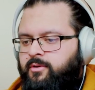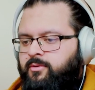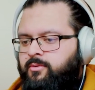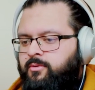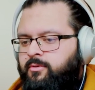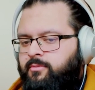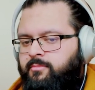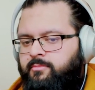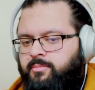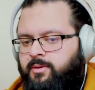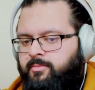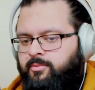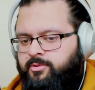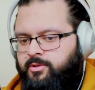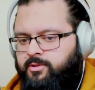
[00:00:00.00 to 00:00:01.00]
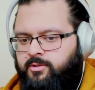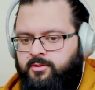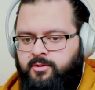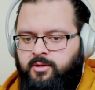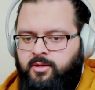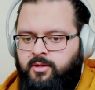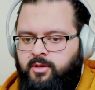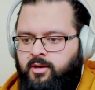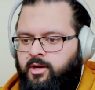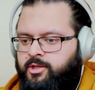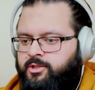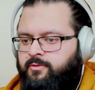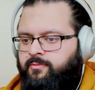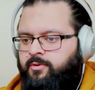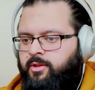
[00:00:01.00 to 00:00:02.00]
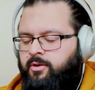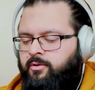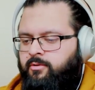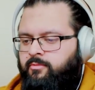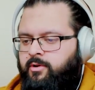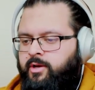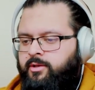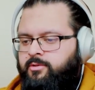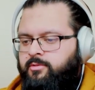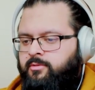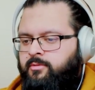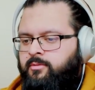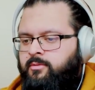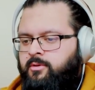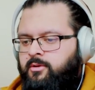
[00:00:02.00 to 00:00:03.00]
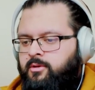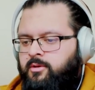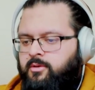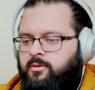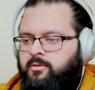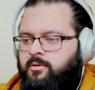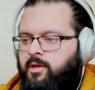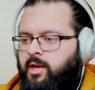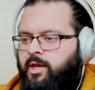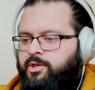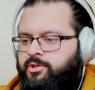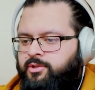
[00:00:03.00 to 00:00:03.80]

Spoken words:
or people just ask for their own rights or elections.